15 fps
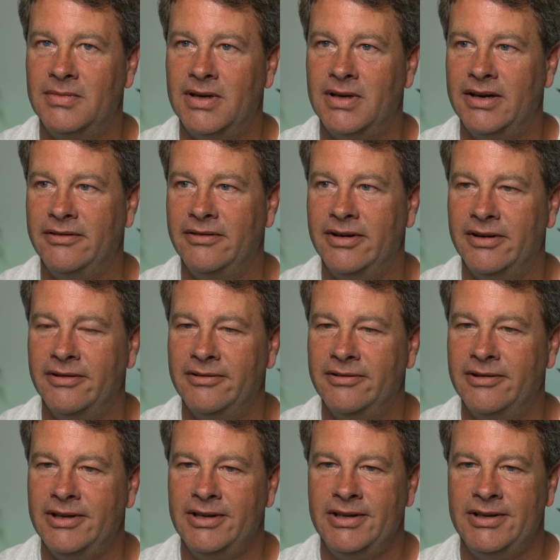I don't know.
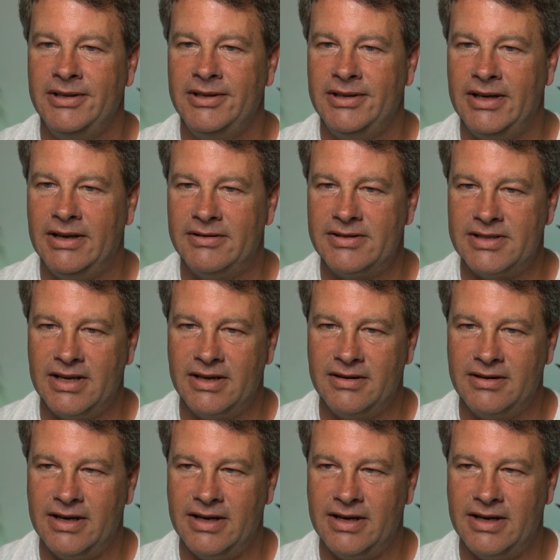Now it's not